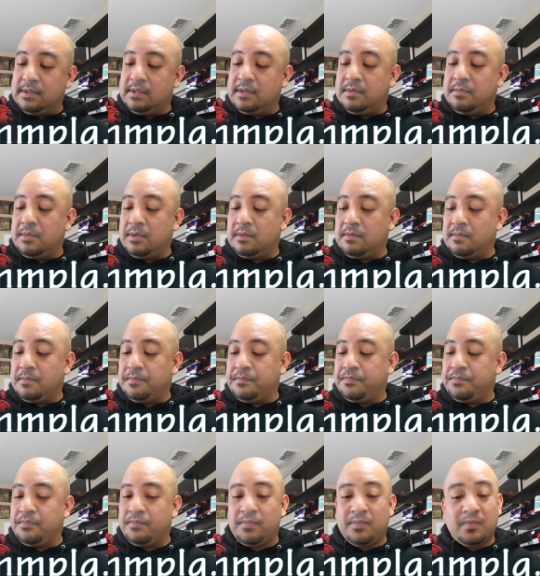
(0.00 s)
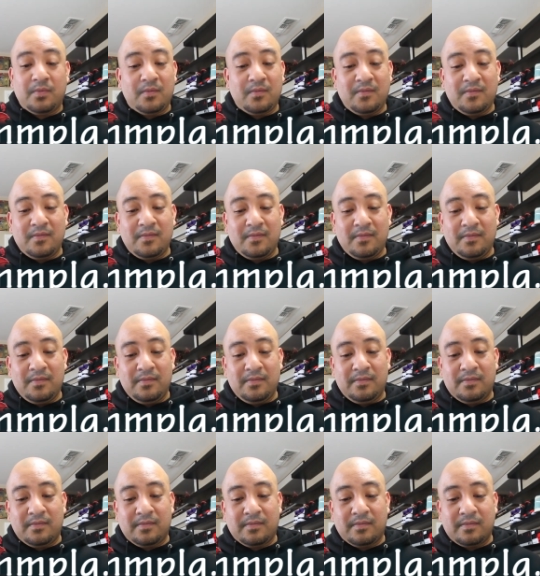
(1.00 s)
good. And I'll be bringing some more stuff back. I
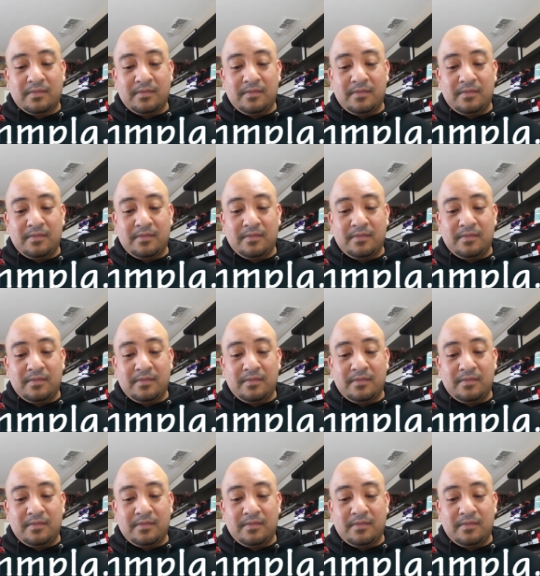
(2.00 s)
got some